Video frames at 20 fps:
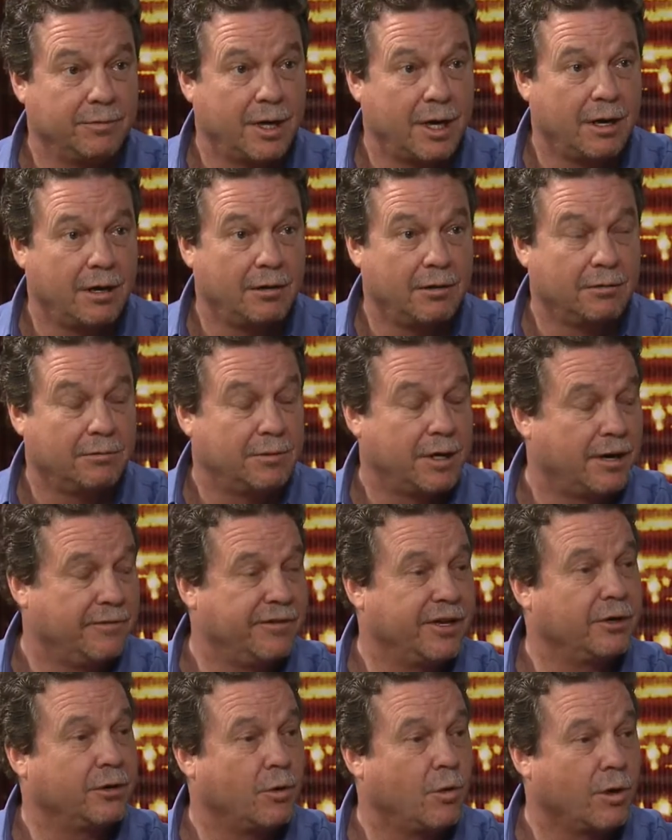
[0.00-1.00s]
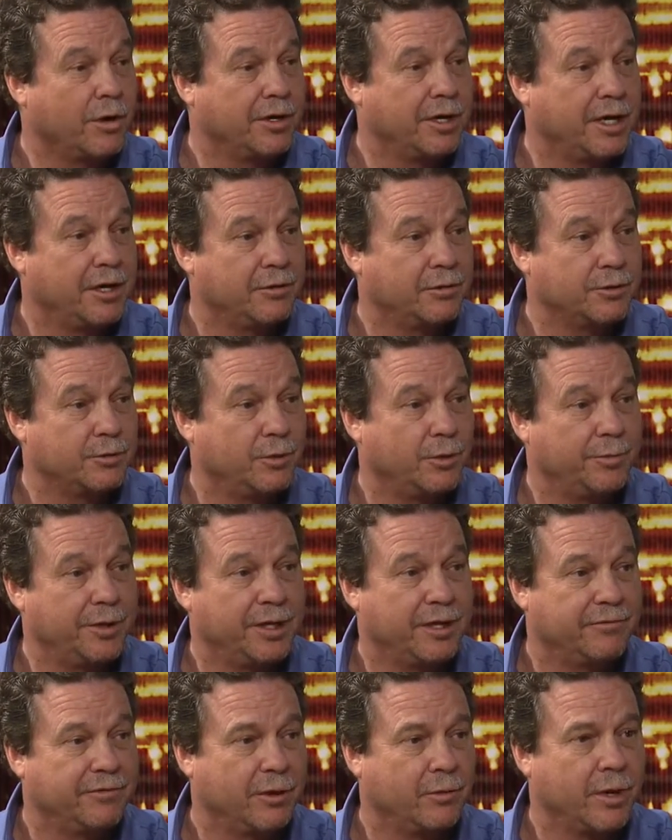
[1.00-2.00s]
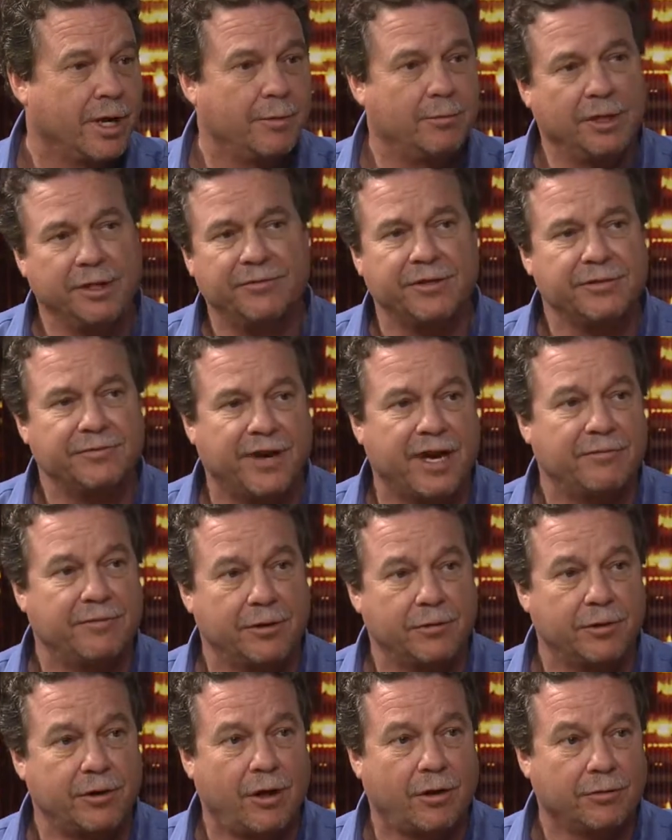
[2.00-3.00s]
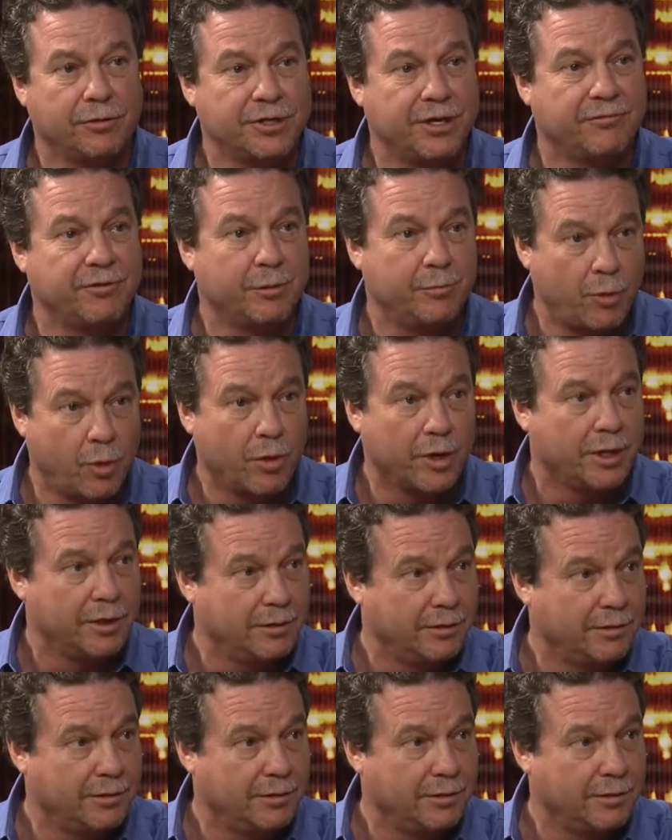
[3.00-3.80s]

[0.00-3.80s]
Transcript: uh, event coordinators will be giving away, I believe it's five hundred dollars every morning.